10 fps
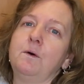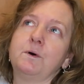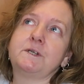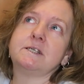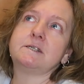
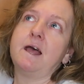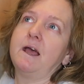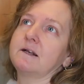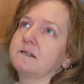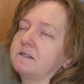What is
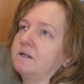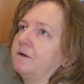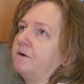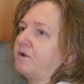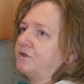next?
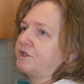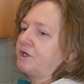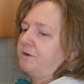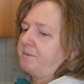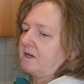I've got
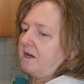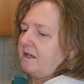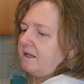two, but